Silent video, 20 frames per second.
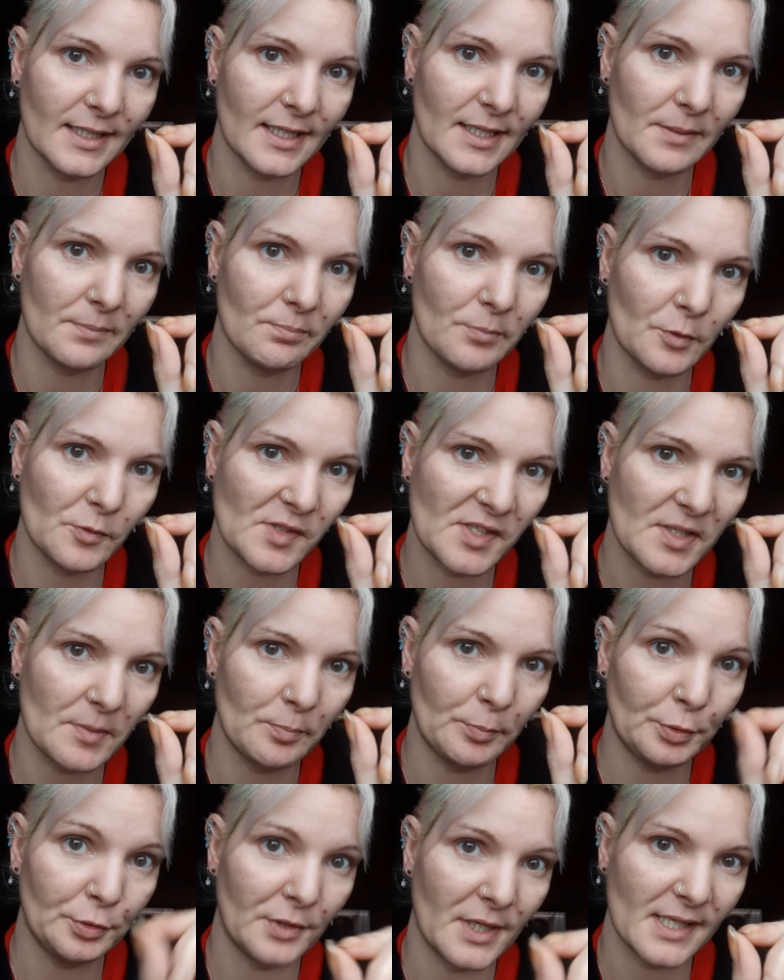it must
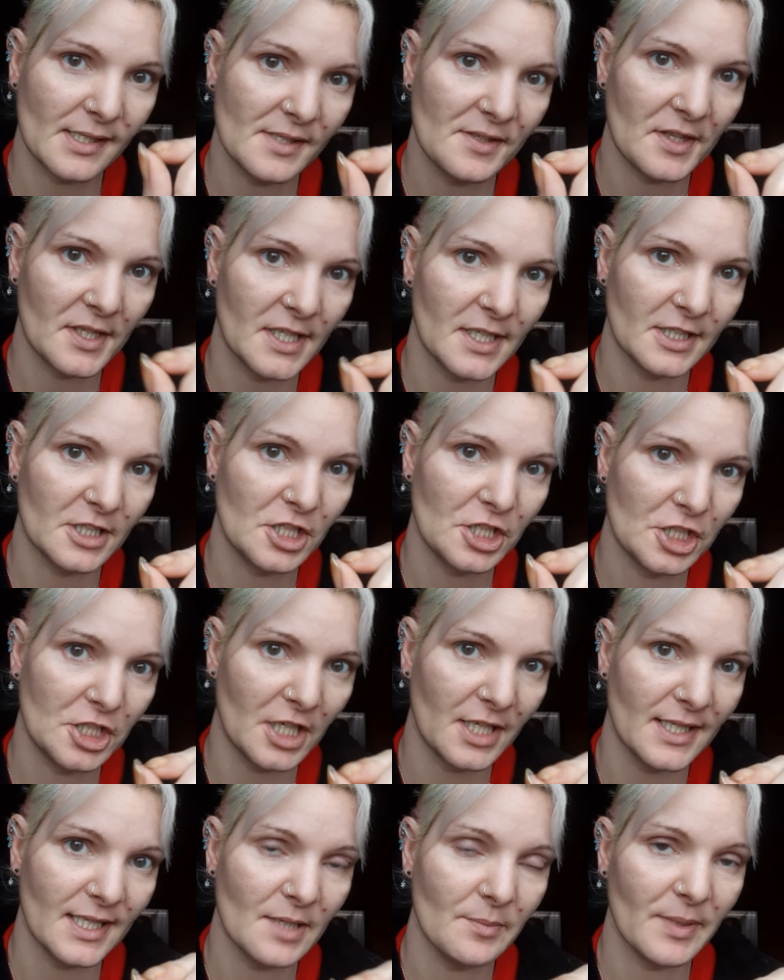have pressed the
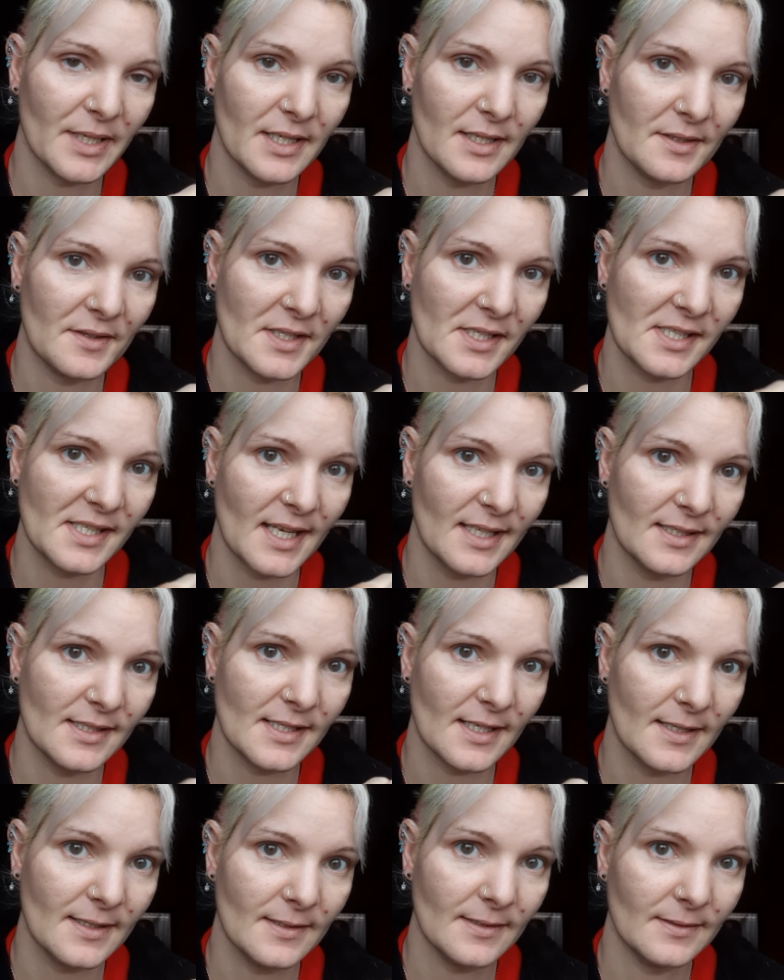shiny bit in the
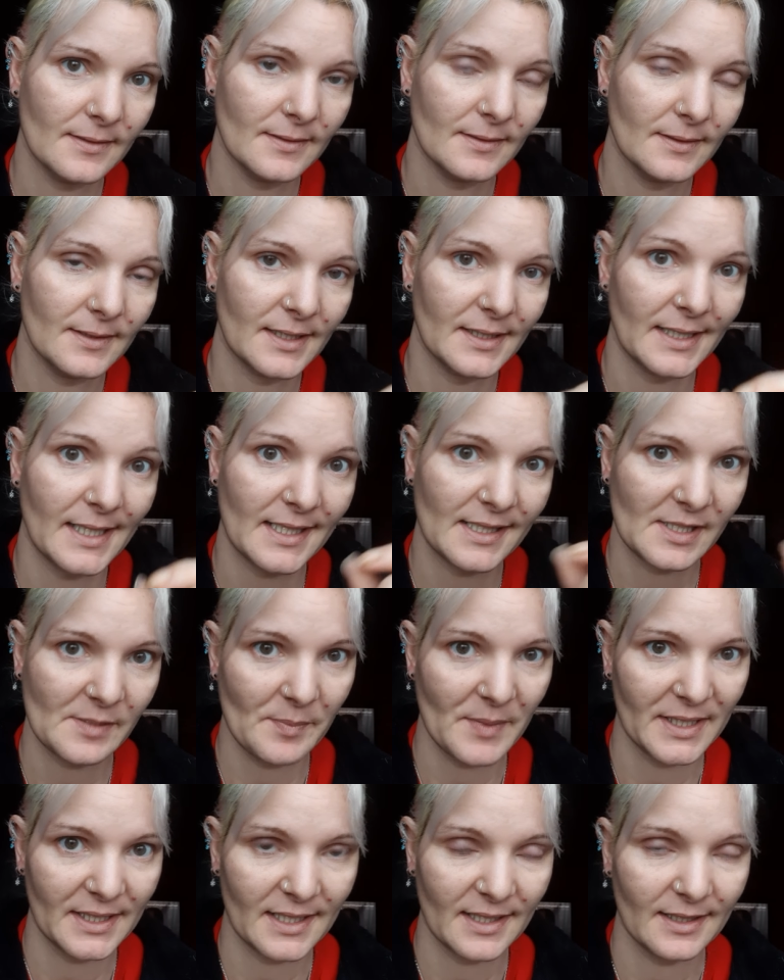center. And next
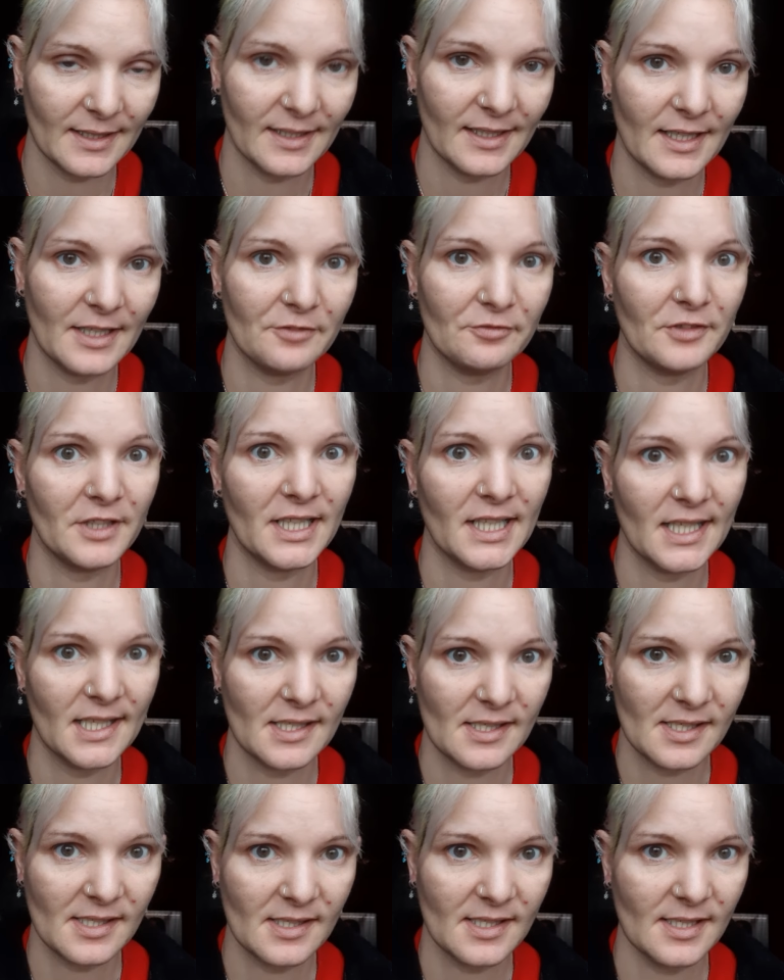minute it
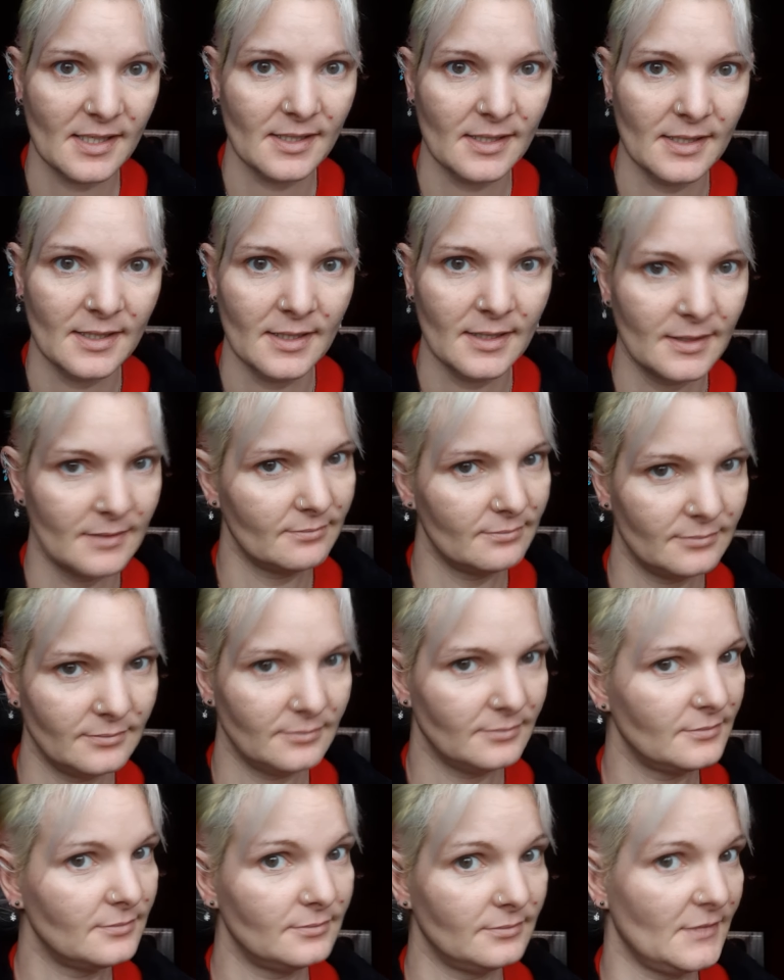released.
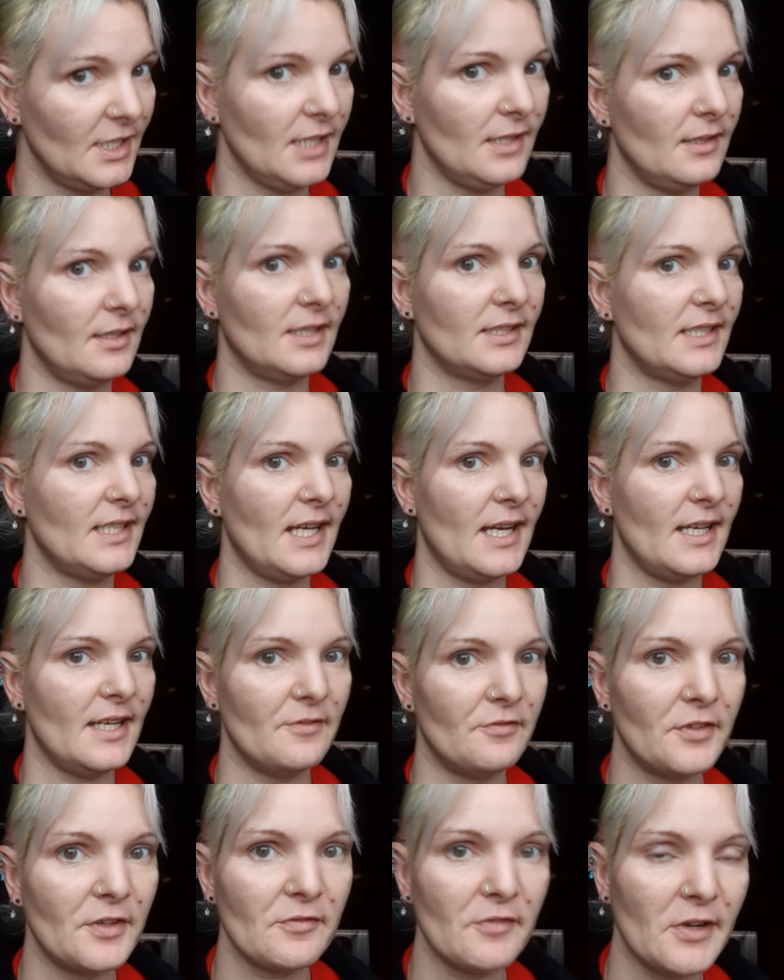Yeah,
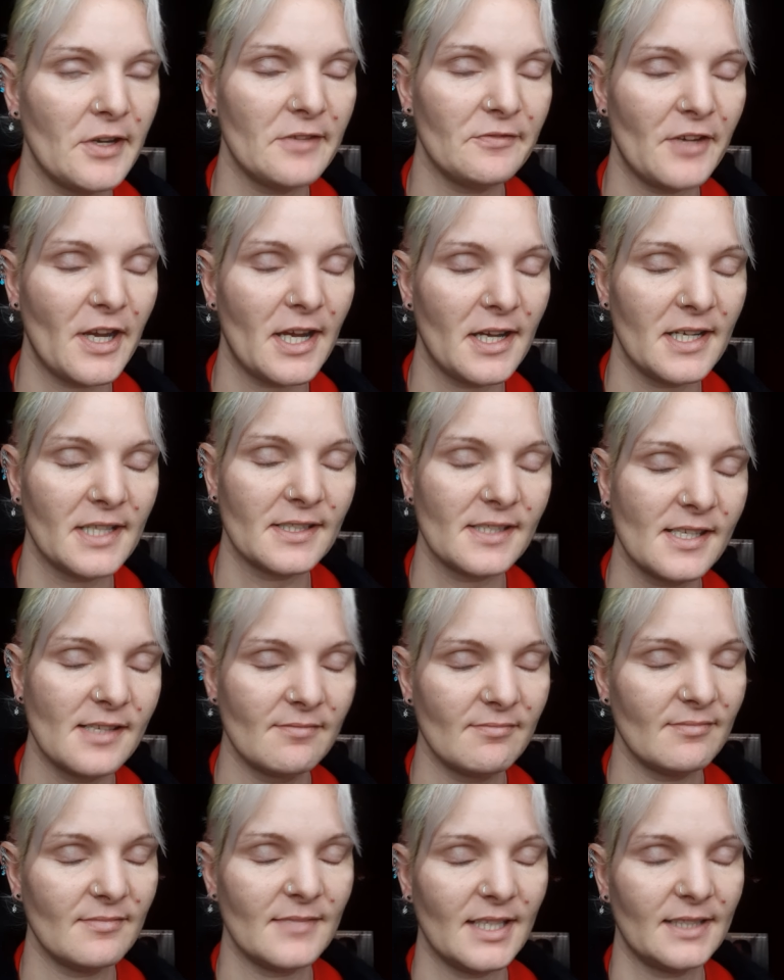if you've ever had
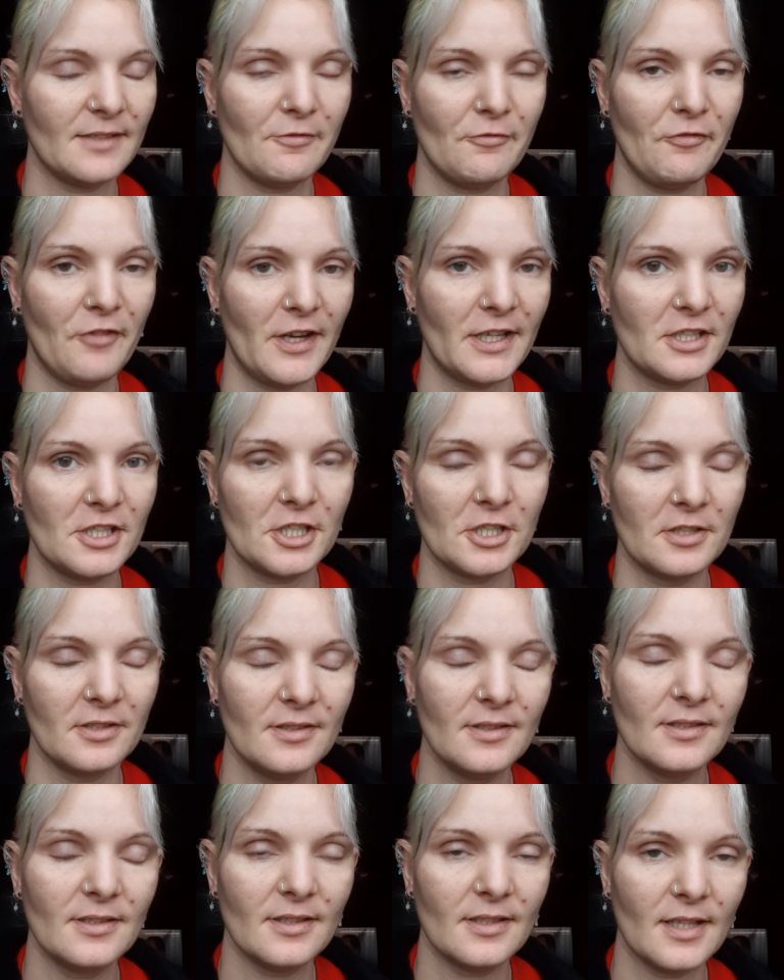an infection,
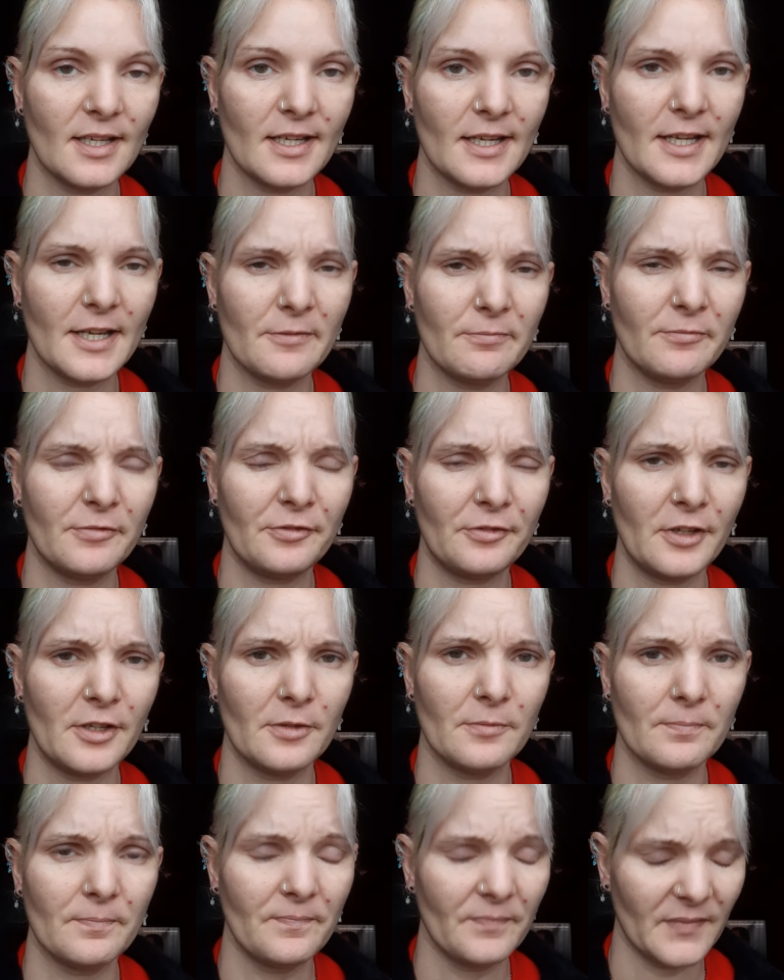
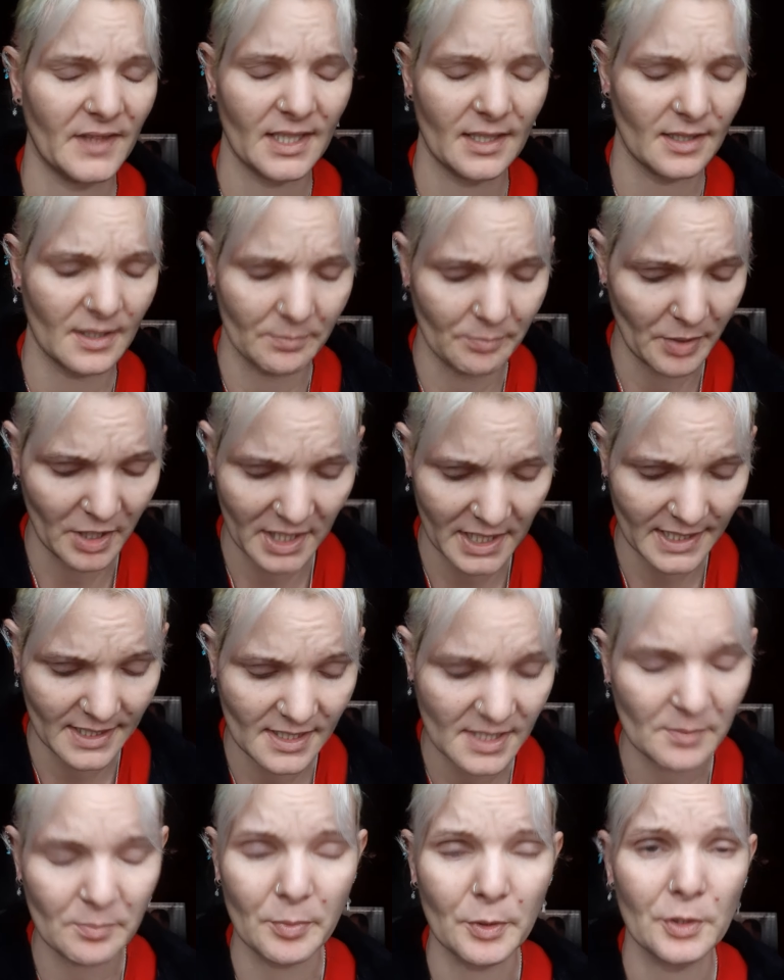from a
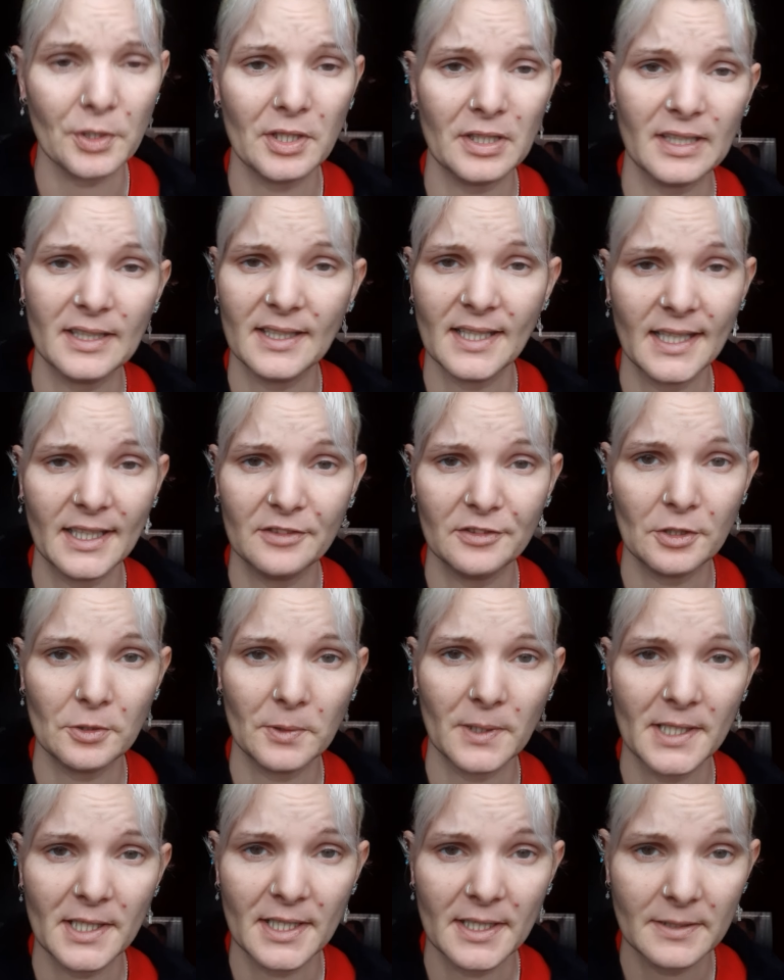bite, a boil, an
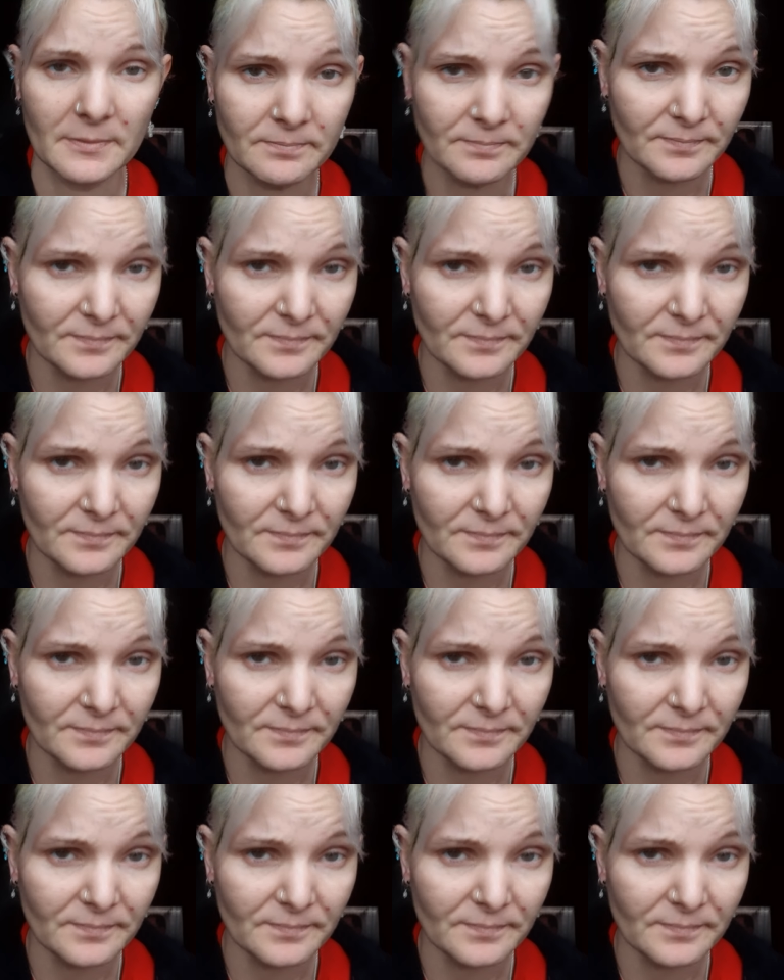ingrown hair,